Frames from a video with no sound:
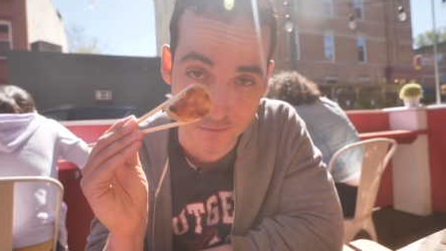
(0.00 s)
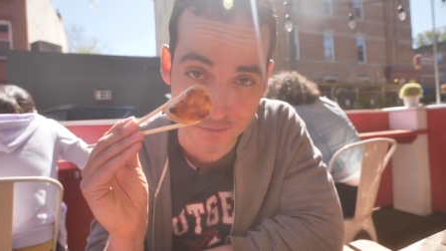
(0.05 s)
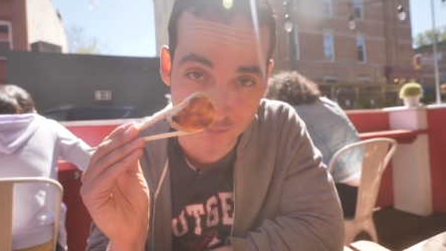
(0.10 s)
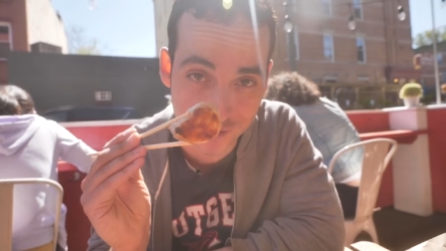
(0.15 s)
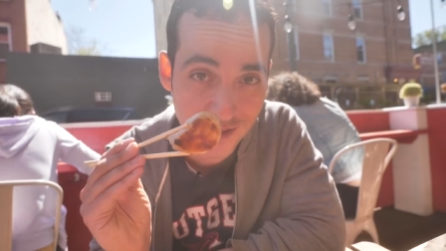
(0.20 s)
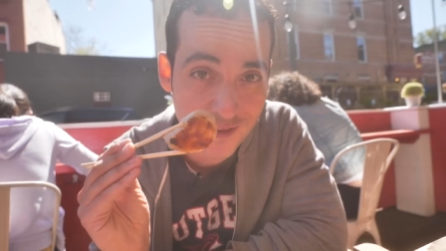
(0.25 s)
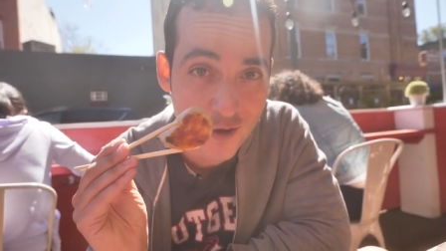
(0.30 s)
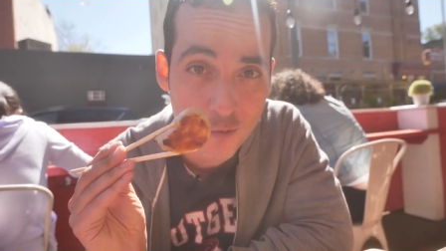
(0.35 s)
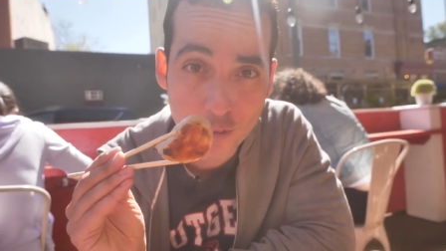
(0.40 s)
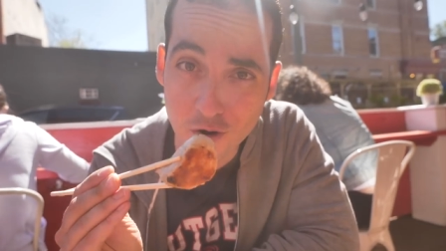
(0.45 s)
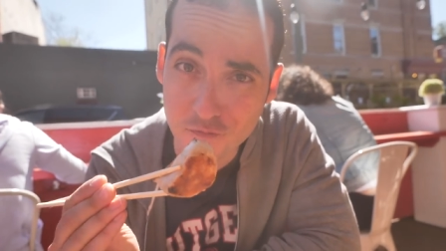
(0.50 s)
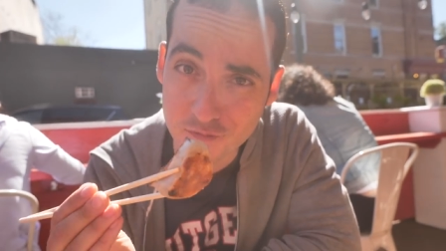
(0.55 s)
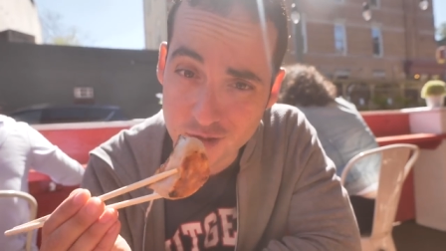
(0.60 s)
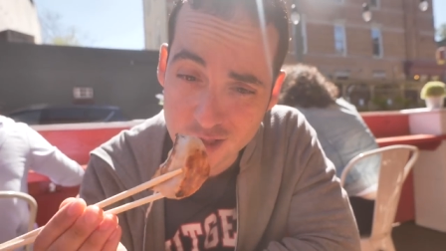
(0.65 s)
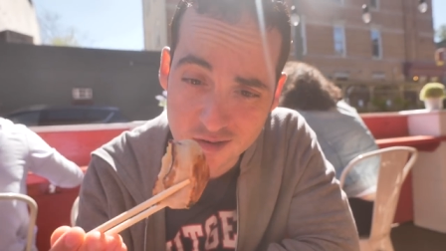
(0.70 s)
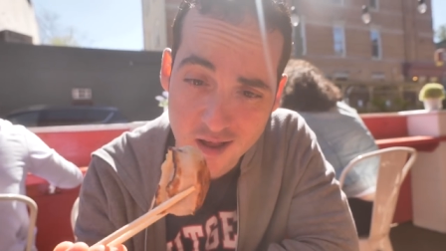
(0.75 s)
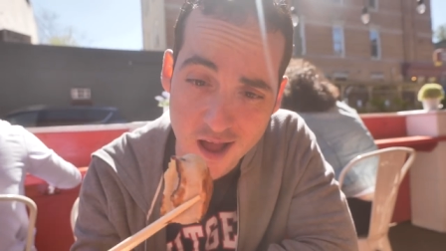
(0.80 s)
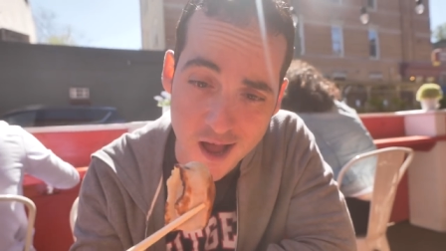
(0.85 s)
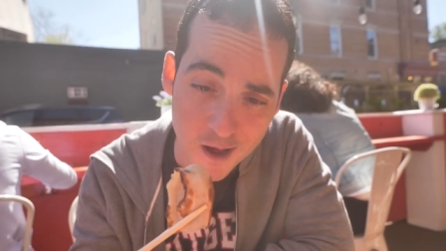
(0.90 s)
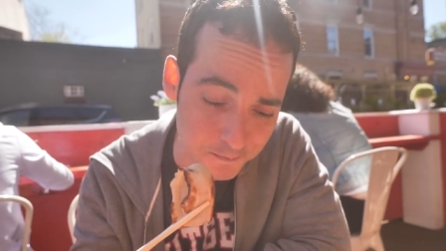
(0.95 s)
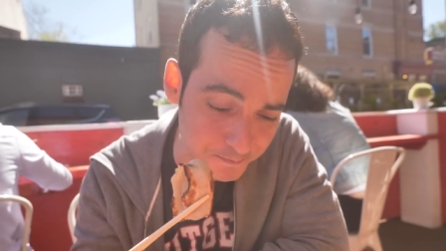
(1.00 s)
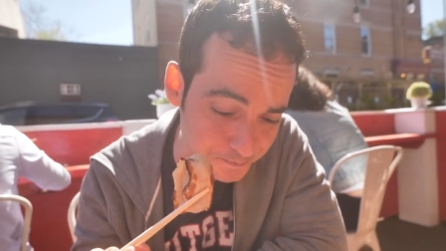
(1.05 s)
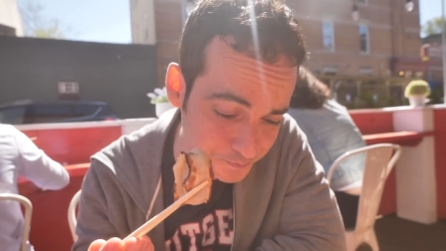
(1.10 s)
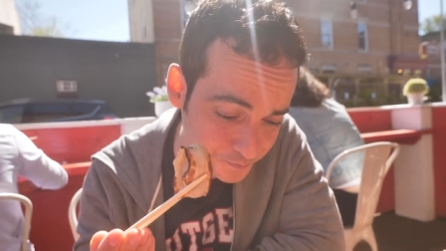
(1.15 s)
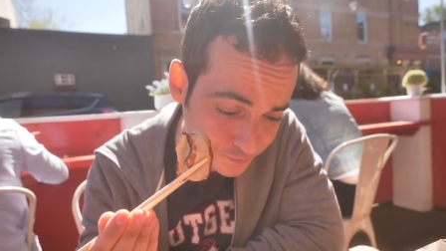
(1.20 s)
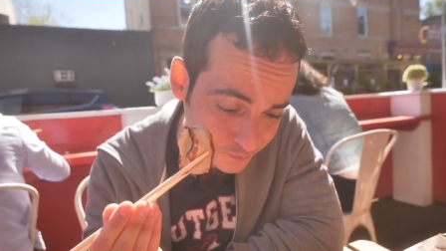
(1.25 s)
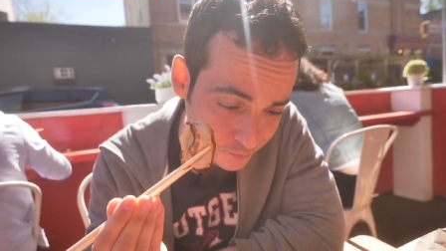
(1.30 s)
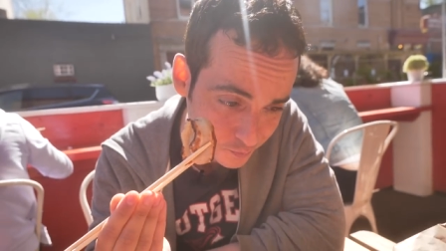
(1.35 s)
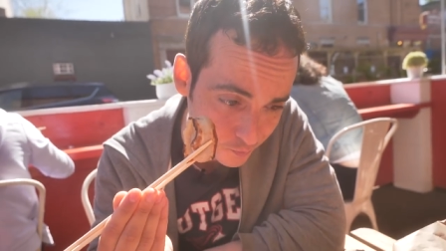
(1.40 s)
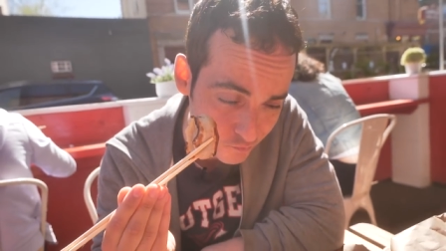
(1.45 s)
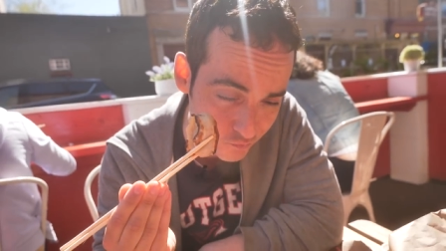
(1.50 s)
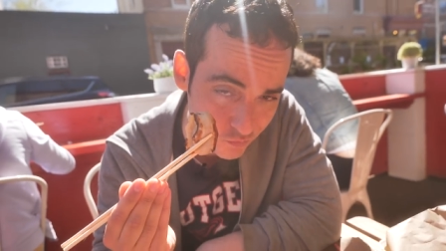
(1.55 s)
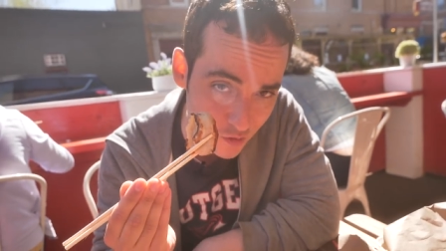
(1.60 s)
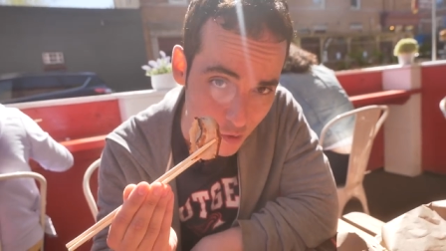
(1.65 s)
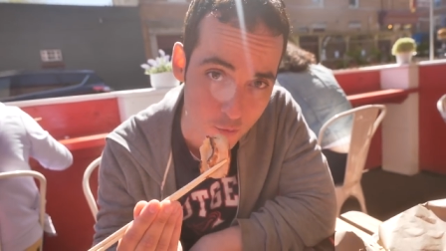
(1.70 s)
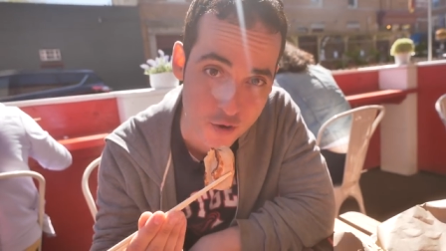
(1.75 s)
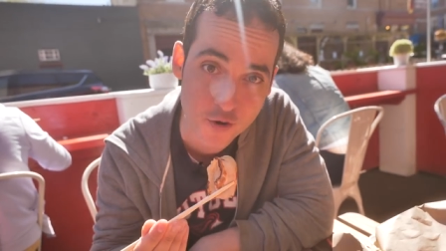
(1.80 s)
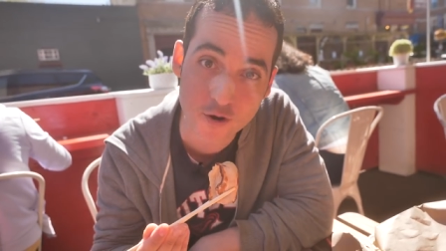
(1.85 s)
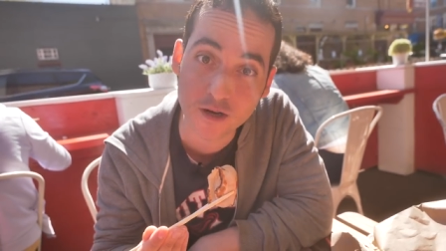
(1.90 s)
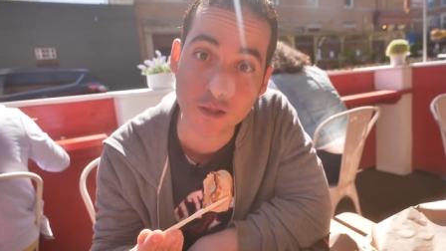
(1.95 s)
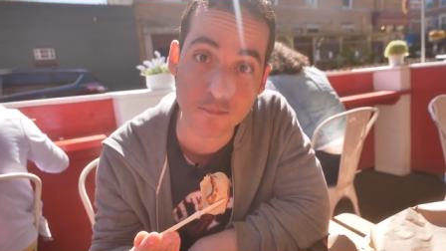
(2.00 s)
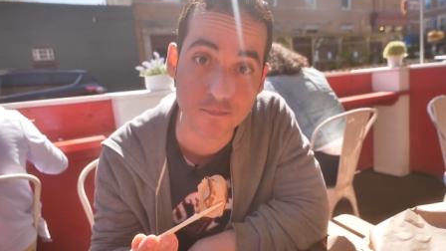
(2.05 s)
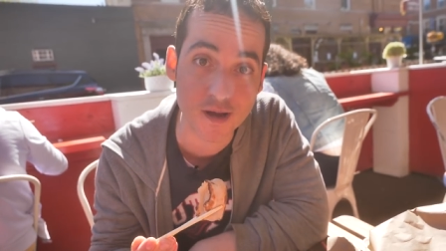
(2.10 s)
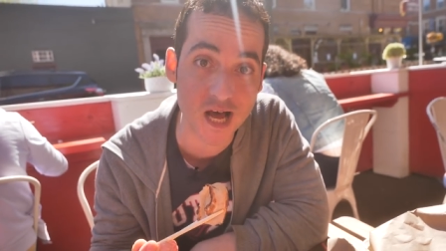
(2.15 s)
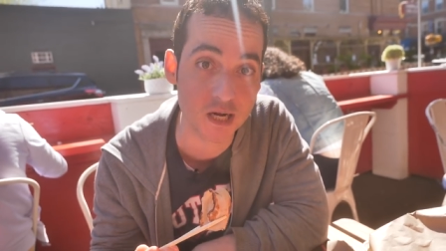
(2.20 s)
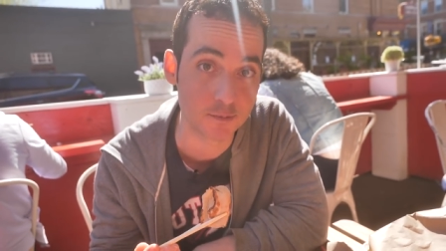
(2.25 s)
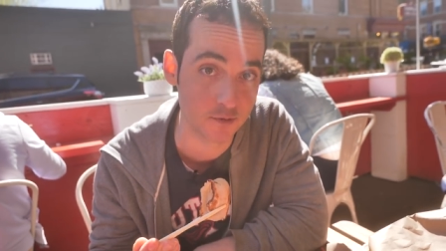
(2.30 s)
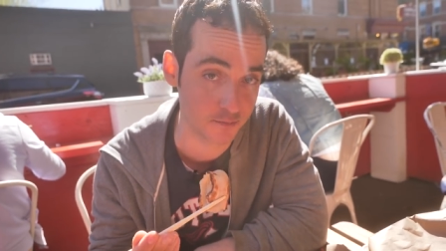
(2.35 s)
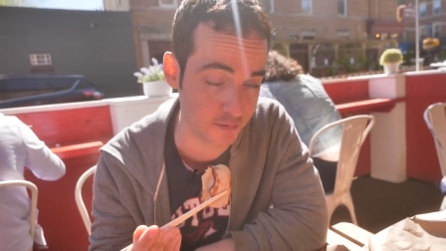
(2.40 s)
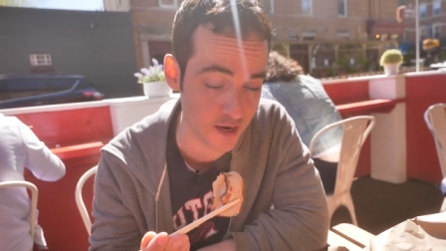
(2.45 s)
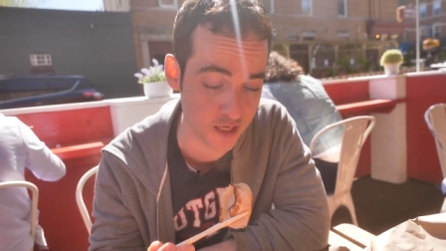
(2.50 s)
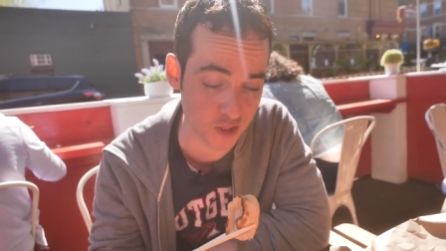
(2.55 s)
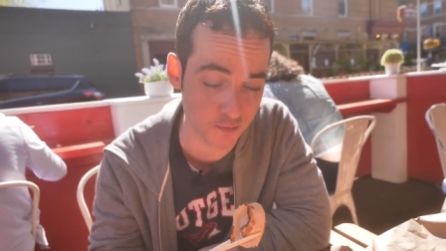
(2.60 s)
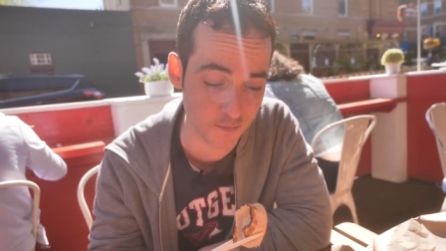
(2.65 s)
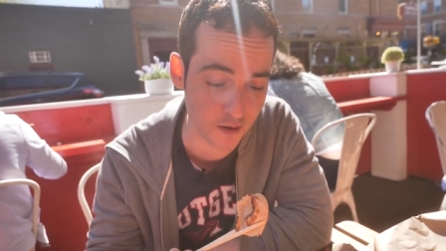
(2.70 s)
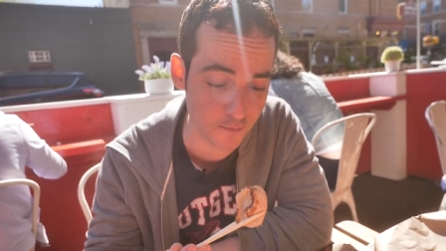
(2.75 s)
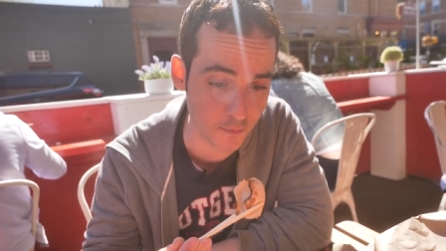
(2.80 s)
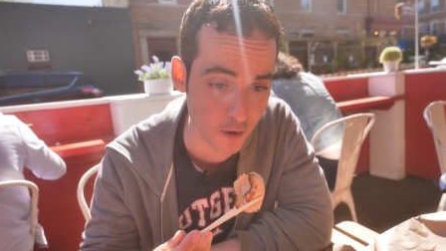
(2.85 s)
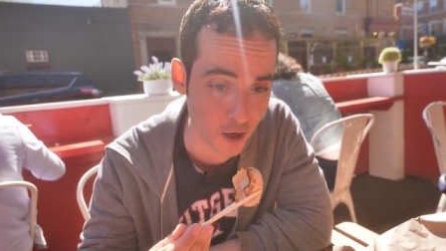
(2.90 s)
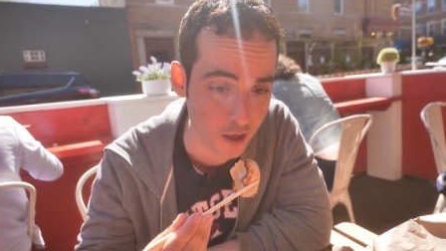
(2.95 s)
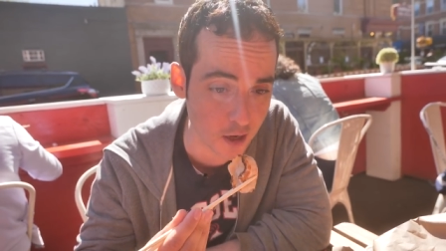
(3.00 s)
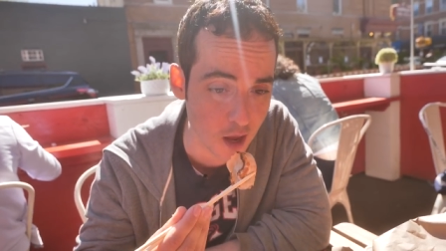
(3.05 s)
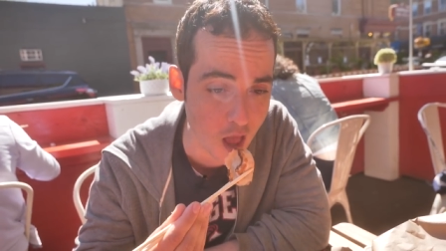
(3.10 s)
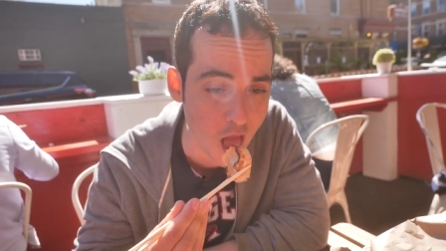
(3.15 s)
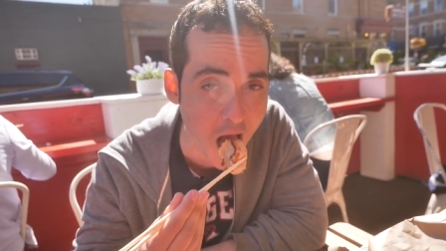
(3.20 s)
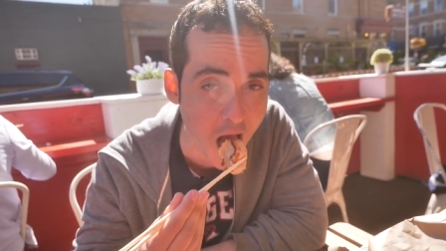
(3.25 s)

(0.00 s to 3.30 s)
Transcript: completely worth a stop when you're at the bottom of Prospect Park.